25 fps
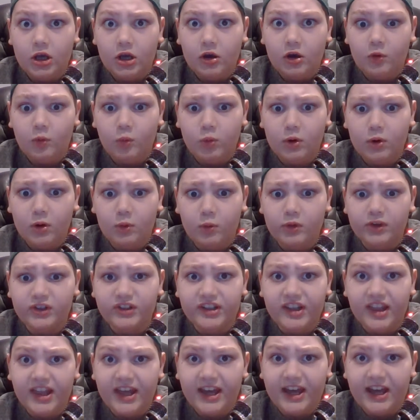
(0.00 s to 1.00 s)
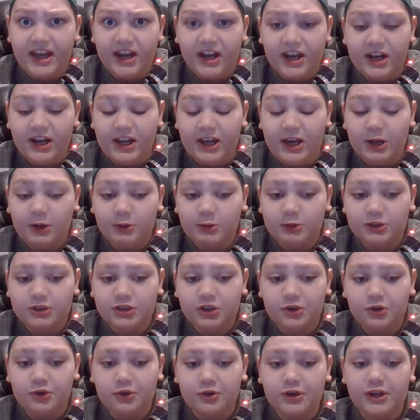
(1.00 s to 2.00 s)
What was that? That was
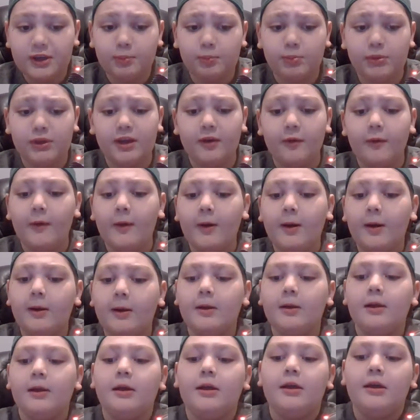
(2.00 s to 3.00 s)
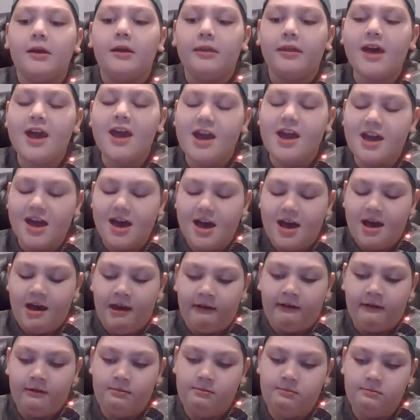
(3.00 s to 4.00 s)
creepy. That
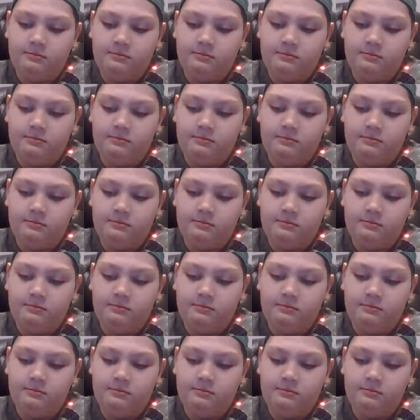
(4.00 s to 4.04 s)
guy.